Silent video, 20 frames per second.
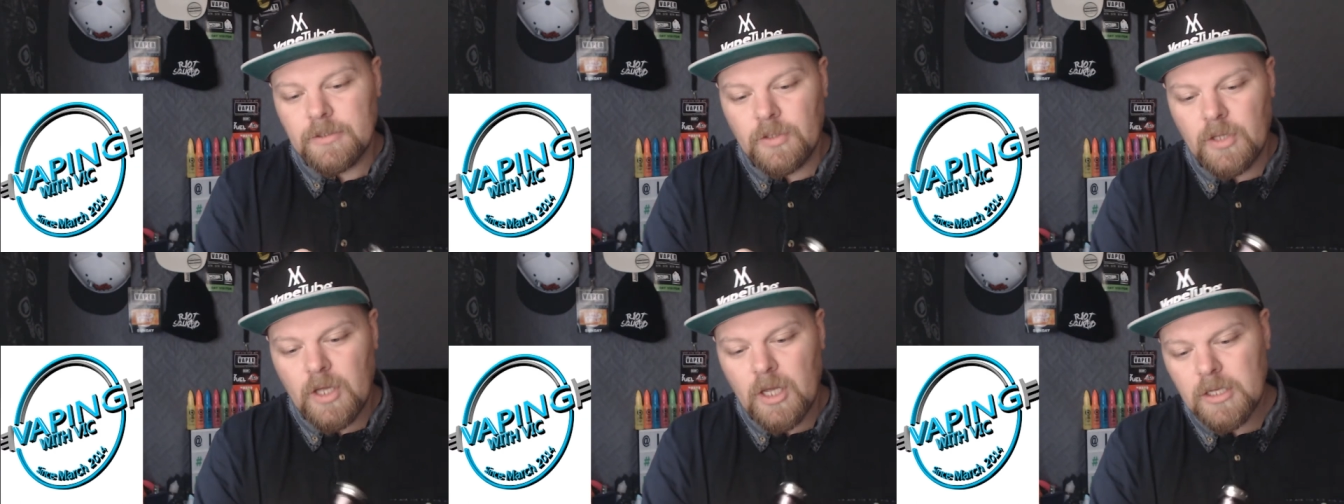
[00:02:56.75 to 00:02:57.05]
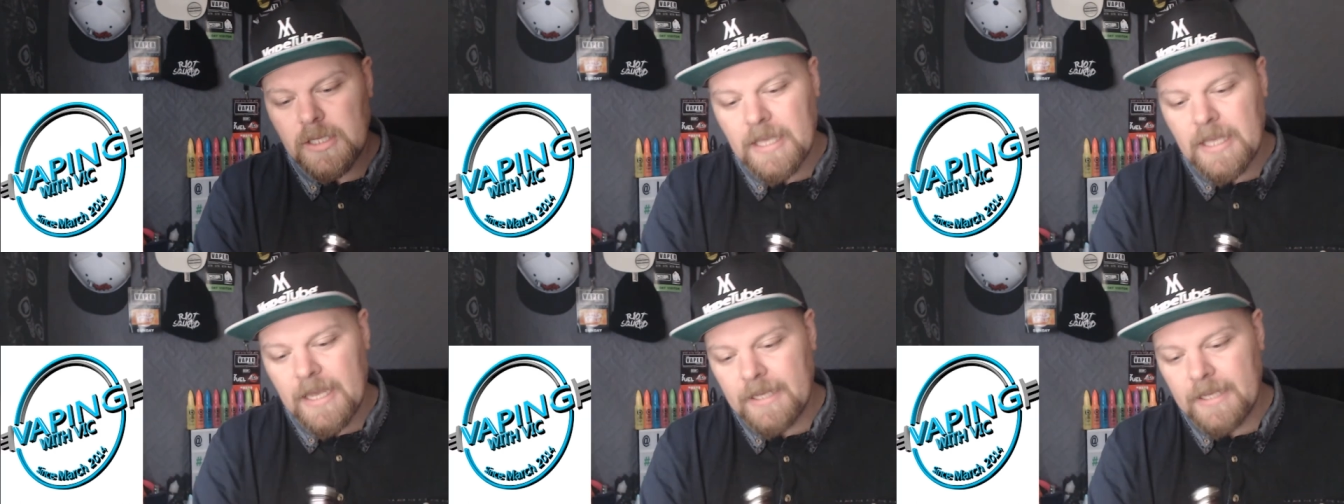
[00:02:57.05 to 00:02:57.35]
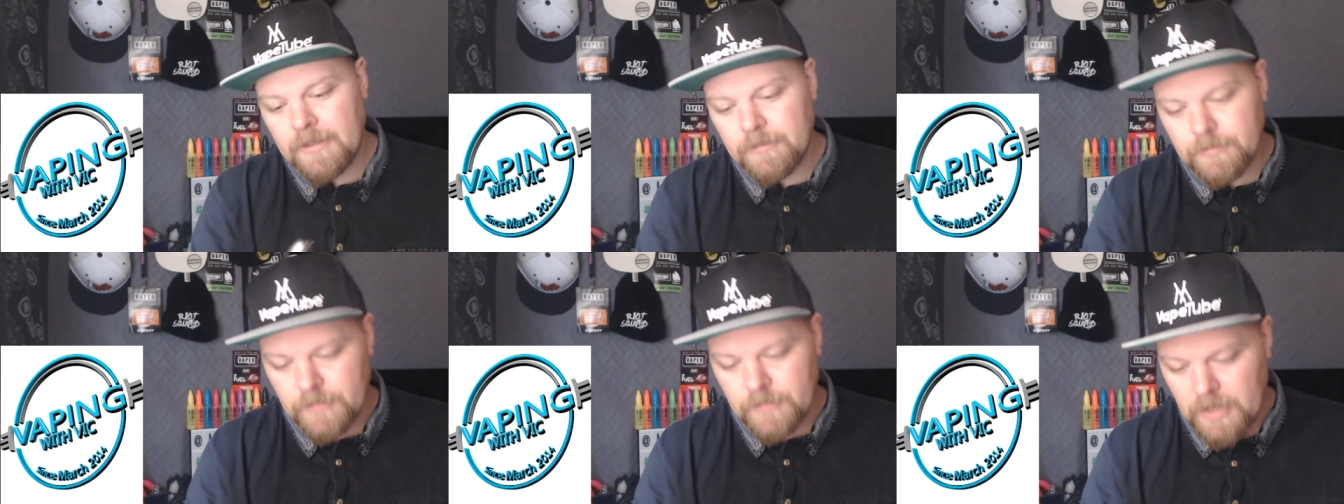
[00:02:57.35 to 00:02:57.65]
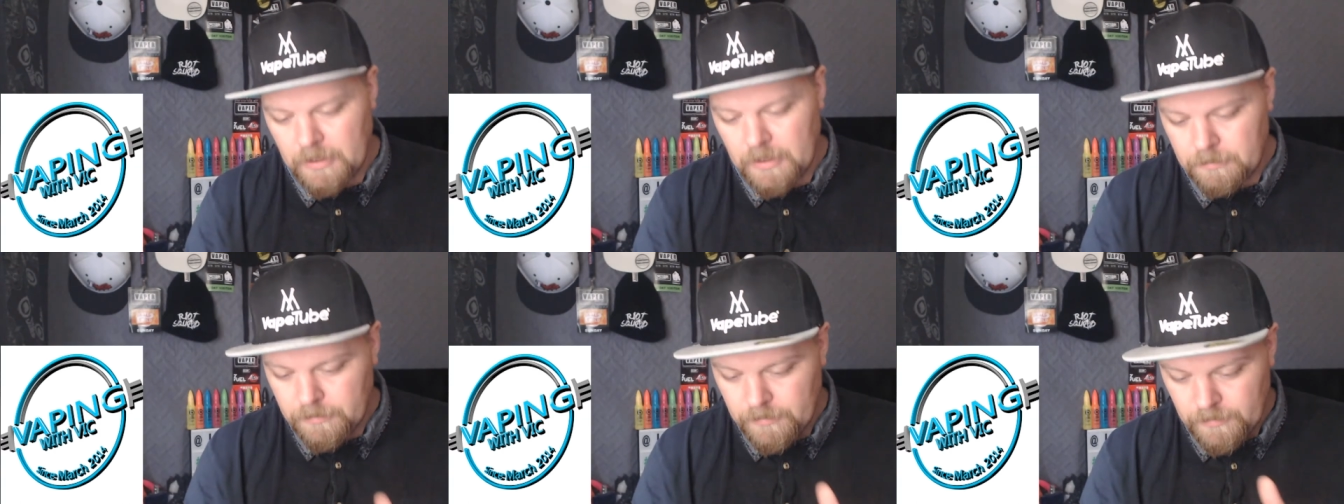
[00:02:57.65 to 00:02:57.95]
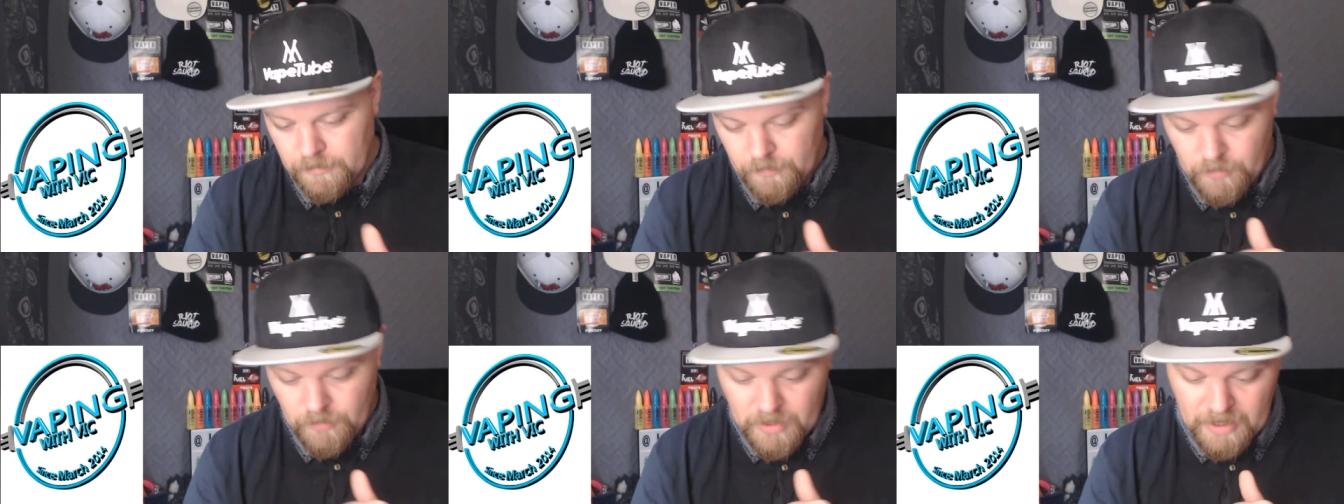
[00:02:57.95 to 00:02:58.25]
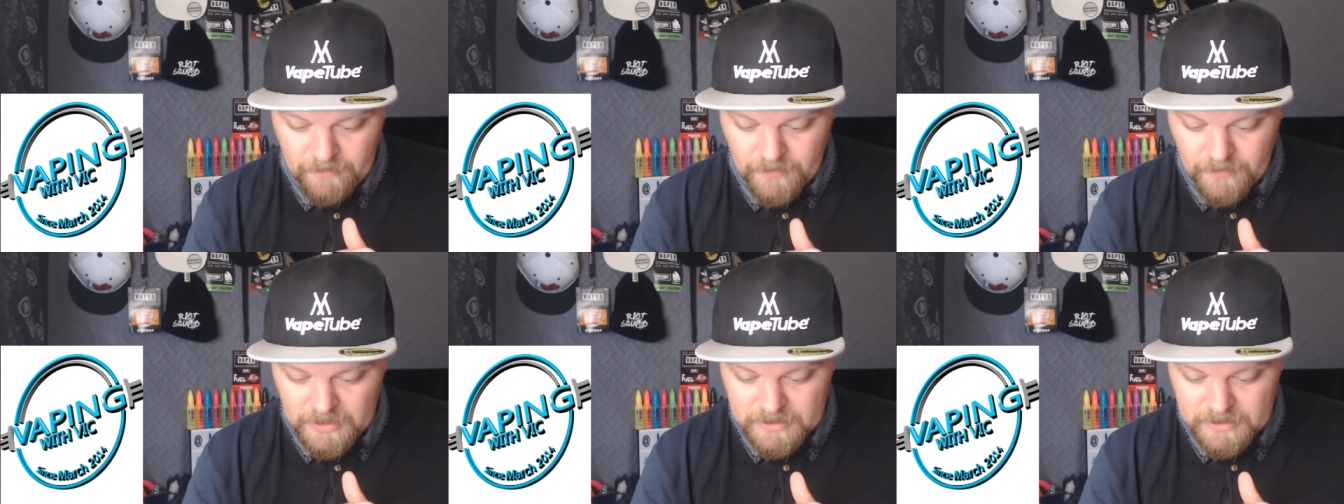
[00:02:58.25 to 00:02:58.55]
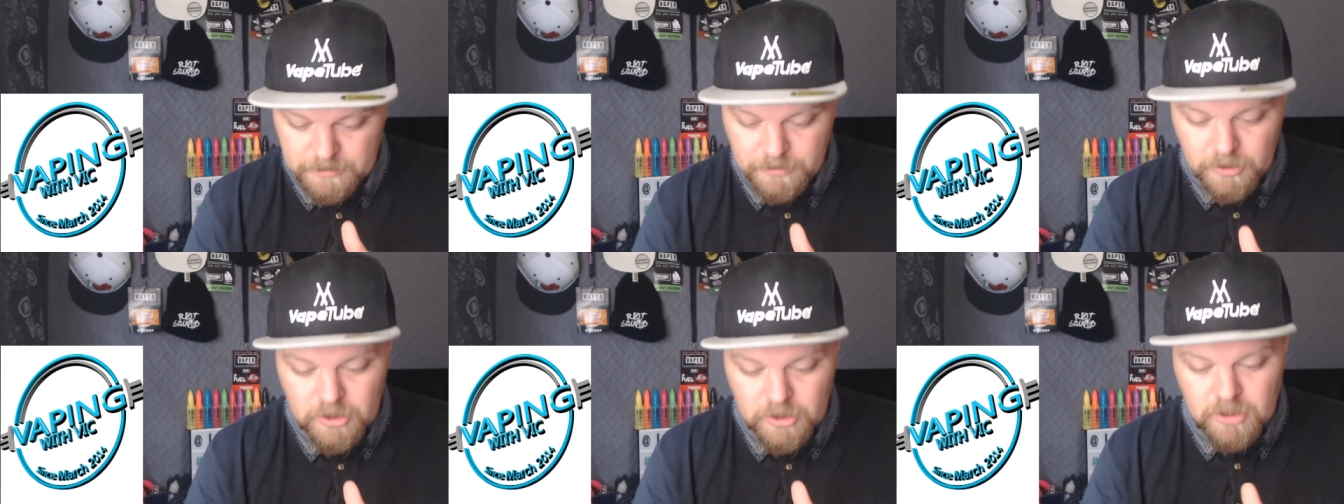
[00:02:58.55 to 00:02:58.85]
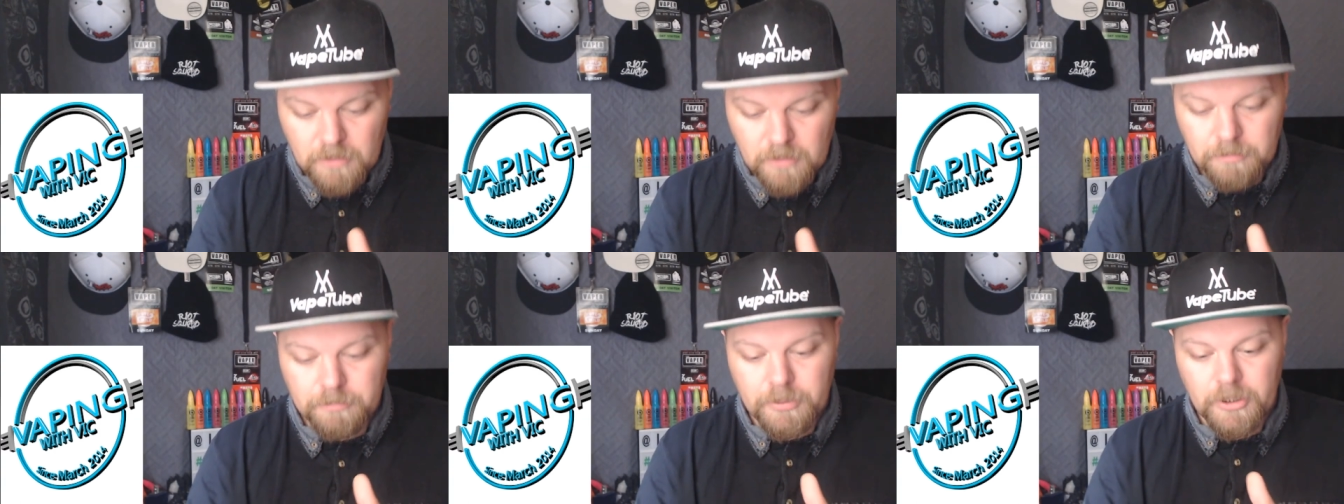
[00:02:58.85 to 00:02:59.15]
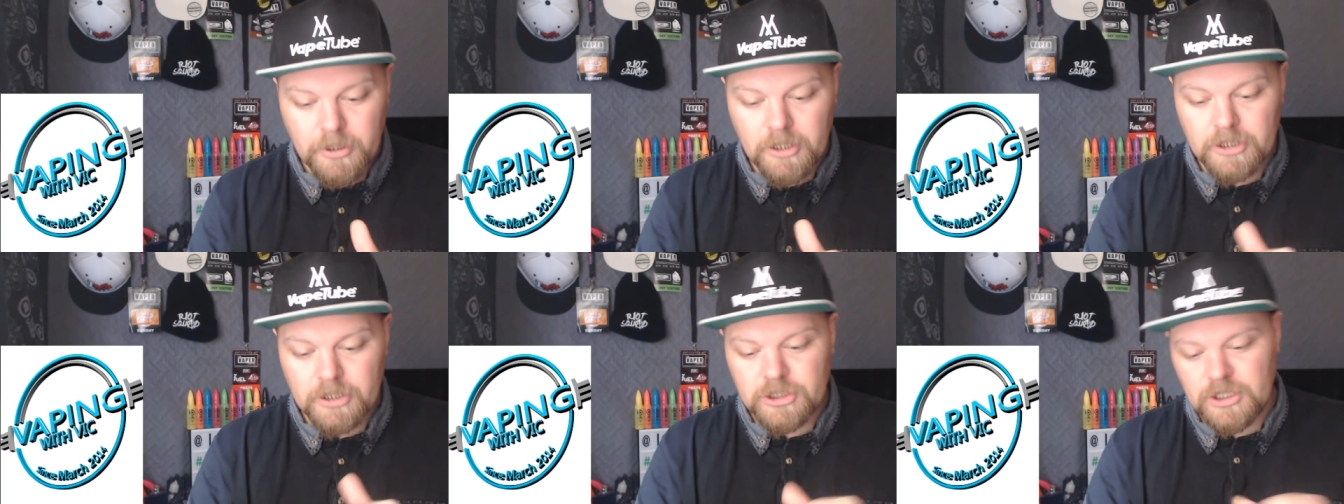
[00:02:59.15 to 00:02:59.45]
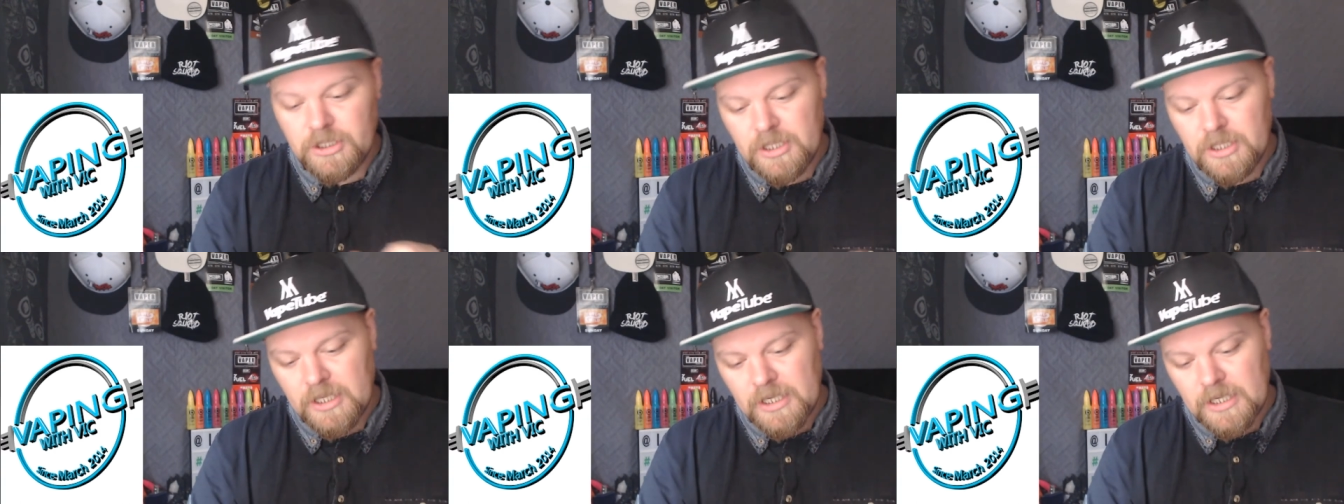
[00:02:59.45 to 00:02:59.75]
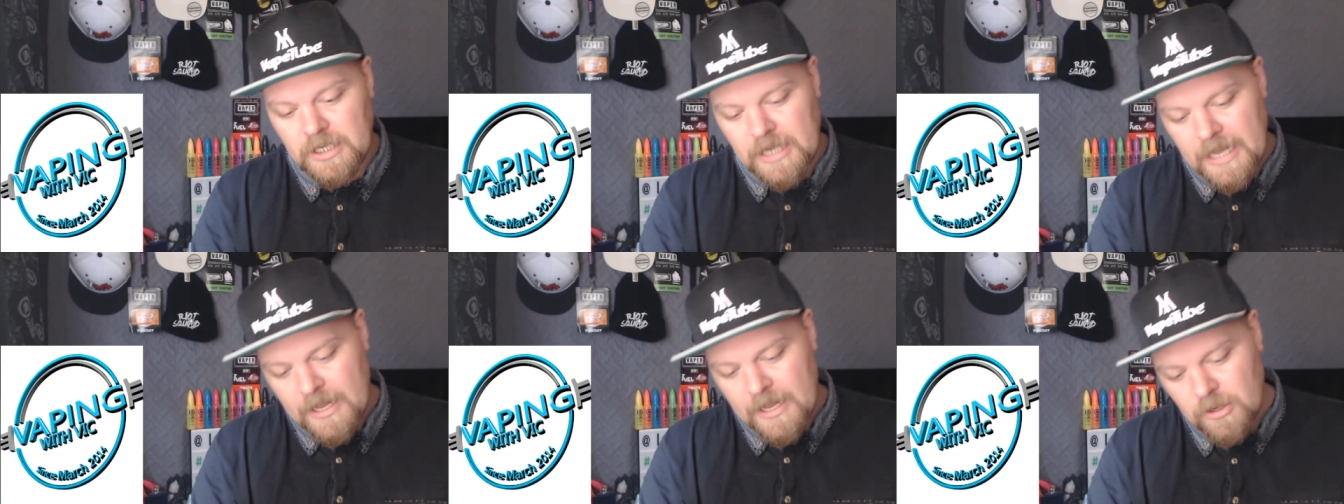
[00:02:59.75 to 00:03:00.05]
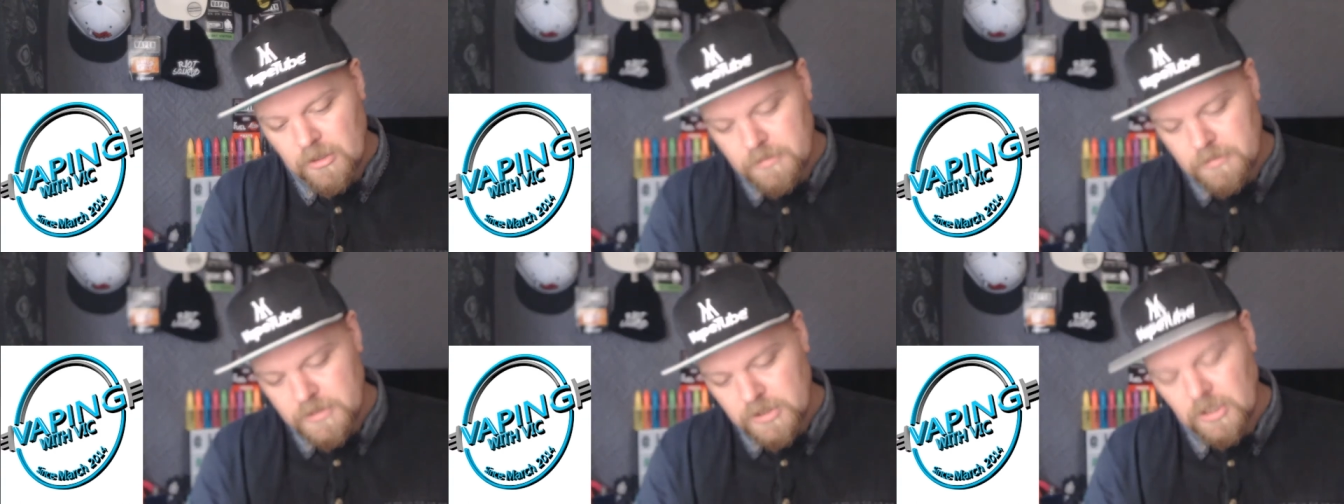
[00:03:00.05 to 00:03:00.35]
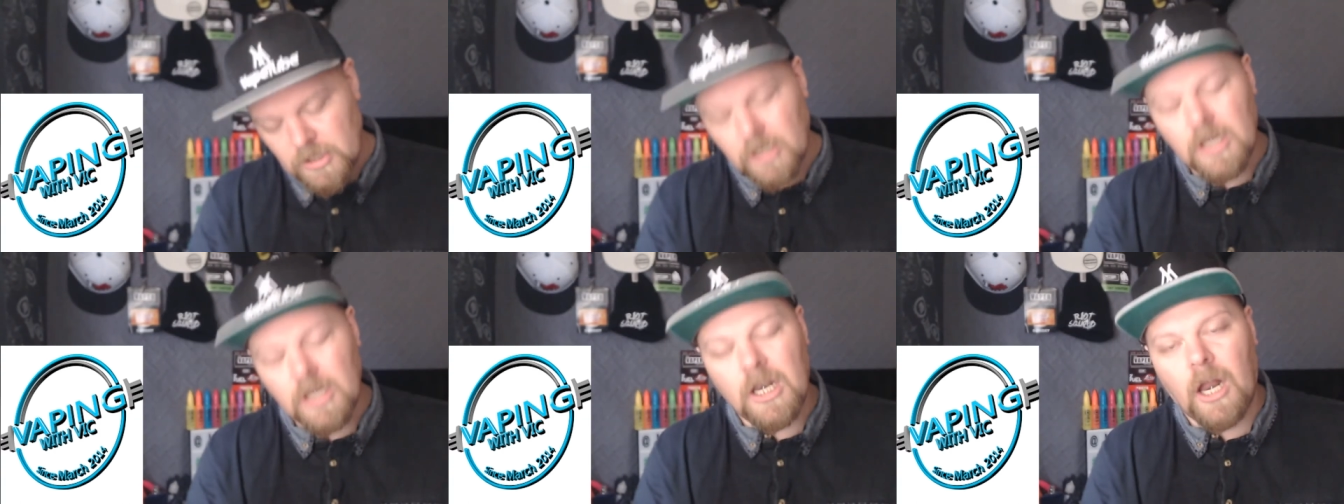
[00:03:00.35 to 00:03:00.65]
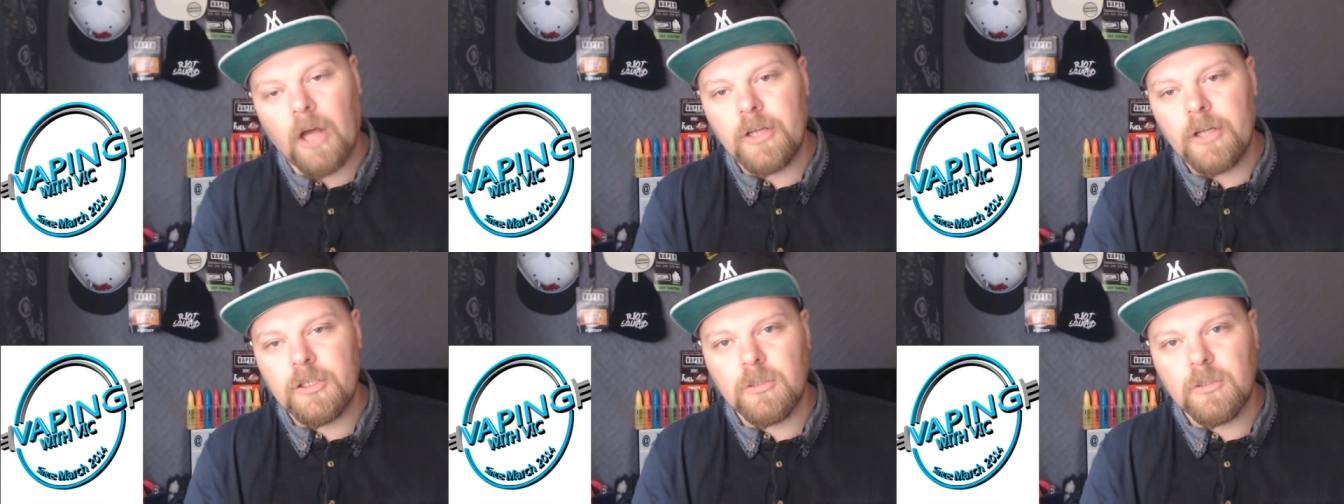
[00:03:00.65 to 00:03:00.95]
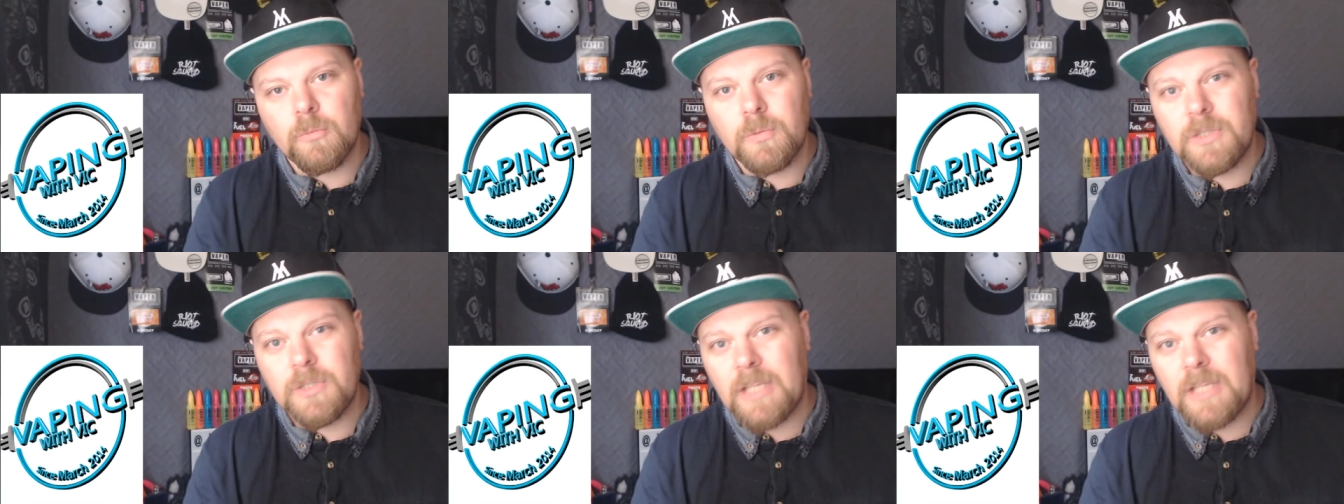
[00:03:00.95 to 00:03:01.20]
Okay, if it's because I'm purging, then how come it's not lined up with the